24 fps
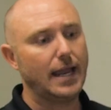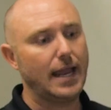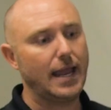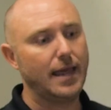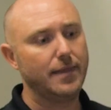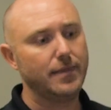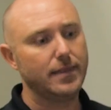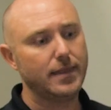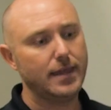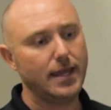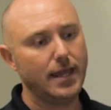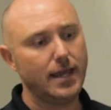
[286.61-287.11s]

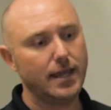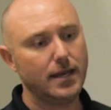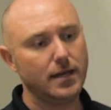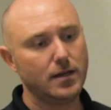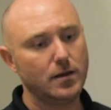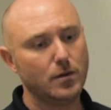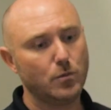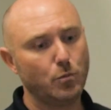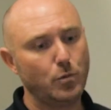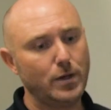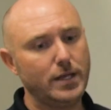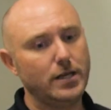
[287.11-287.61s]
And
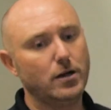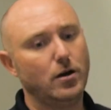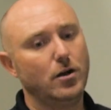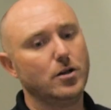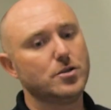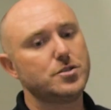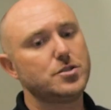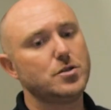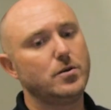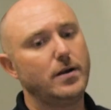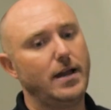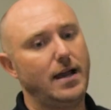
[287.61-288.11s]
then we
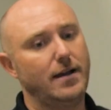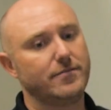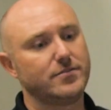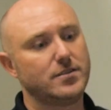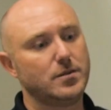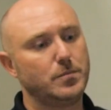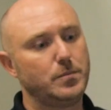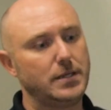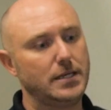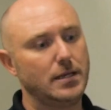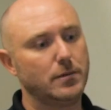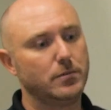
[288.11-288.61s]
also have
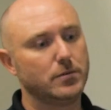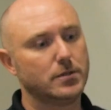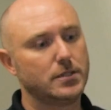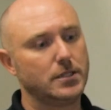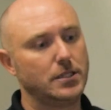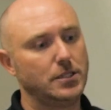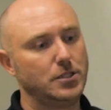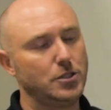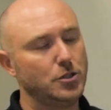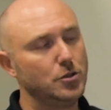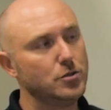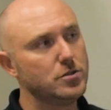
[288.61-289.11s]
to be able
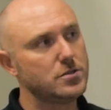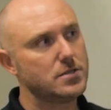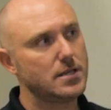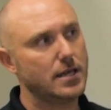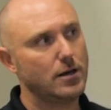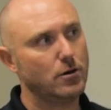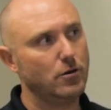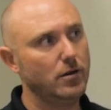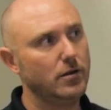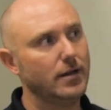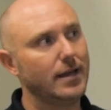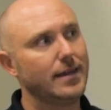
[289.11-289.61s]
to use
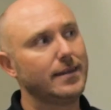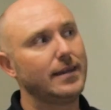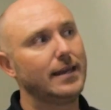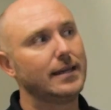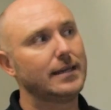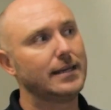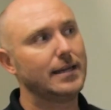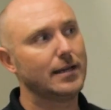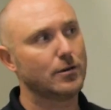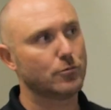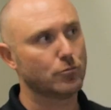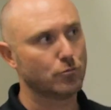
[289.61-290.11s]
that oil and
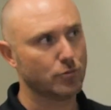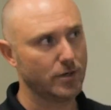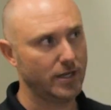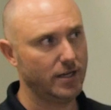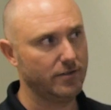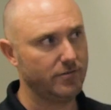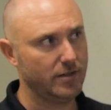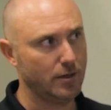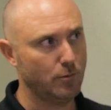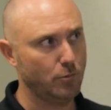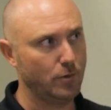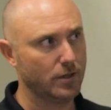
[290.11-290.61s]
then get rid
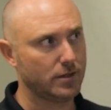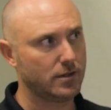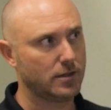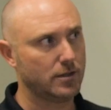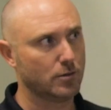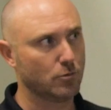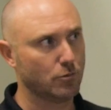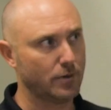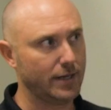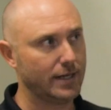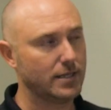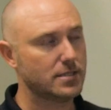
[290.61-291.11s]
of it with
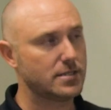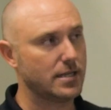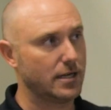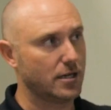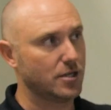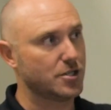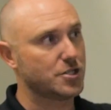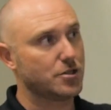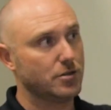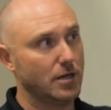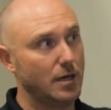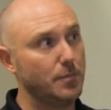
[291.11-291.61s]
the rings that
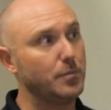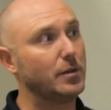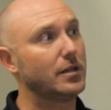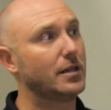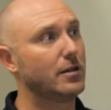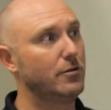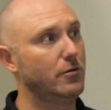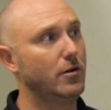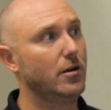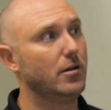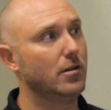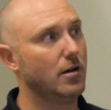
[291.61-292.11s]
are scraping
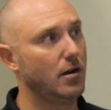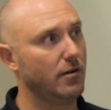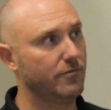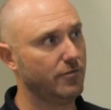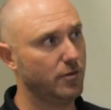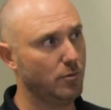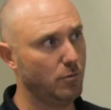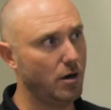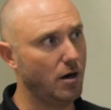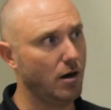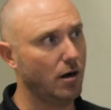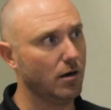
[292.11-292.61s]
the oil off
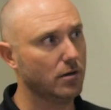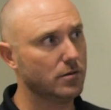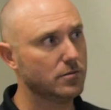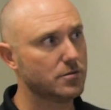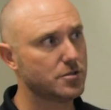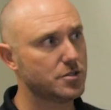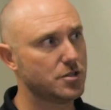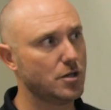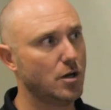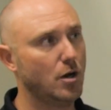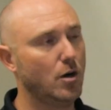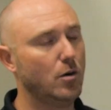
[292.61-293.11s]
the wall.
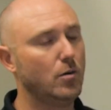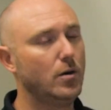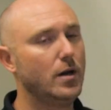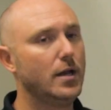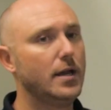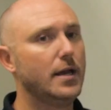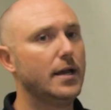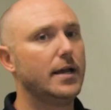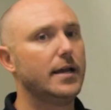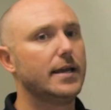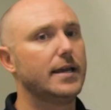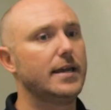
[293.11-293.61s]
So
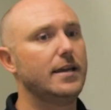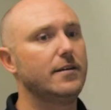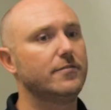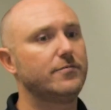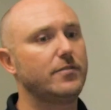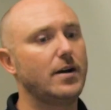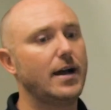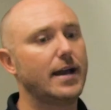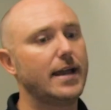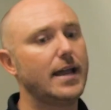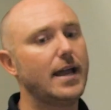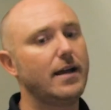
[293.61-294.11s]

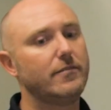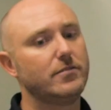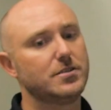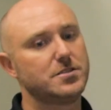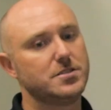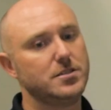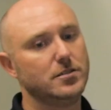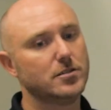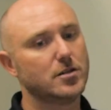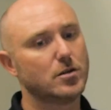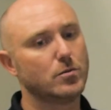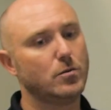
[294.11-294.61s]
if I have a
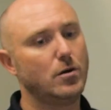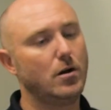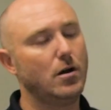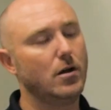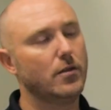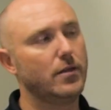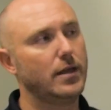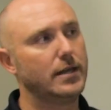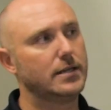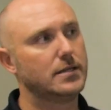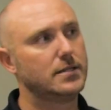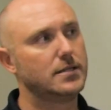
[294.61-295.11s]
cylinder
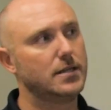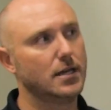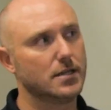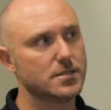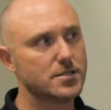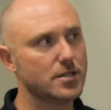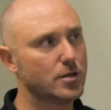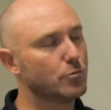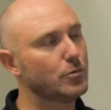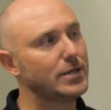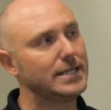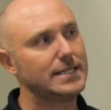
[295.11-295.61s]
wall that
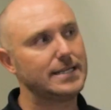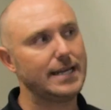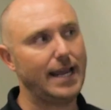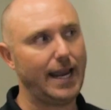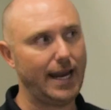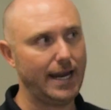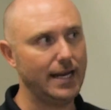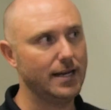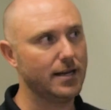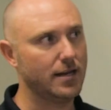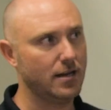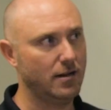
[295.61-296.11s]
doesn't
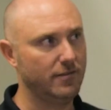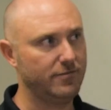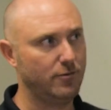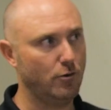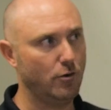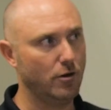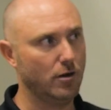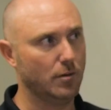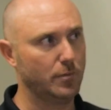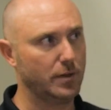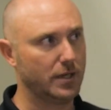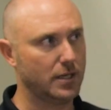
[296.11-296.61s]
retain enough
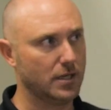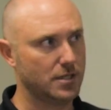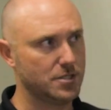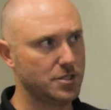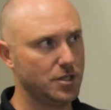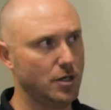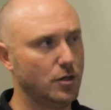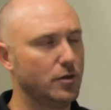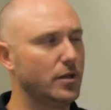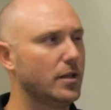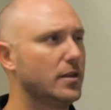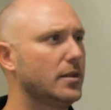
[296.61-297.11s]
oil,
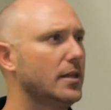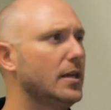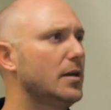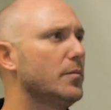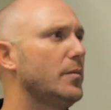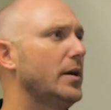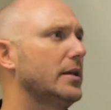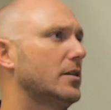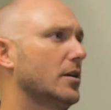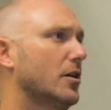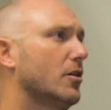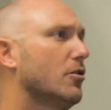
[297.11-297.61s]
because, you know, you think
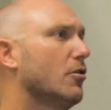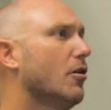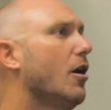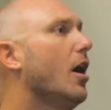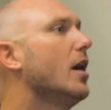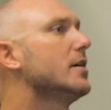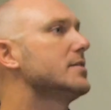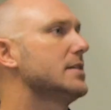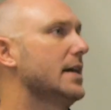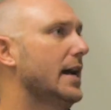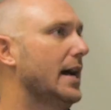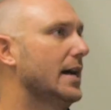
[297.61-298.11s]
about the
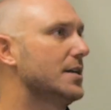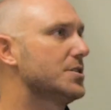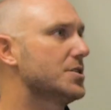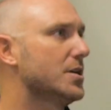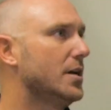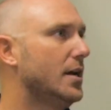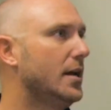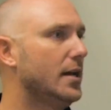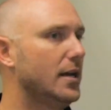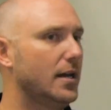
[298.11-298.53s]
crosshatch.